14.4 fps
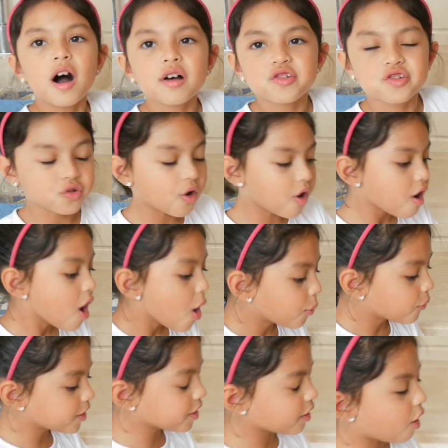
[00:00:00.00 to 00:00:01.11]
so
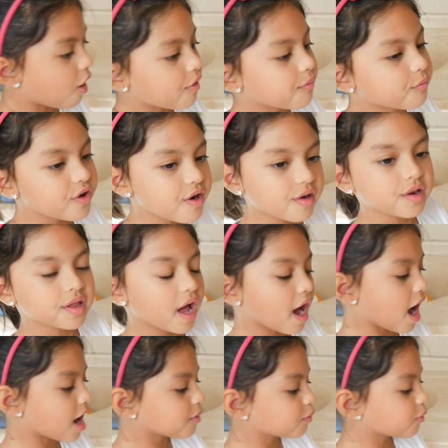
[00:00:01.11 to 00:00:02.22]
we're gonna
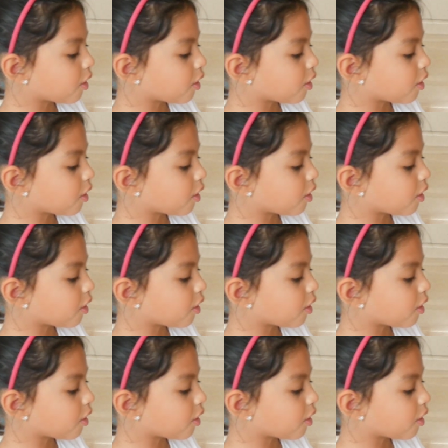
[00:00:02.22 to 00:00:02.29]
have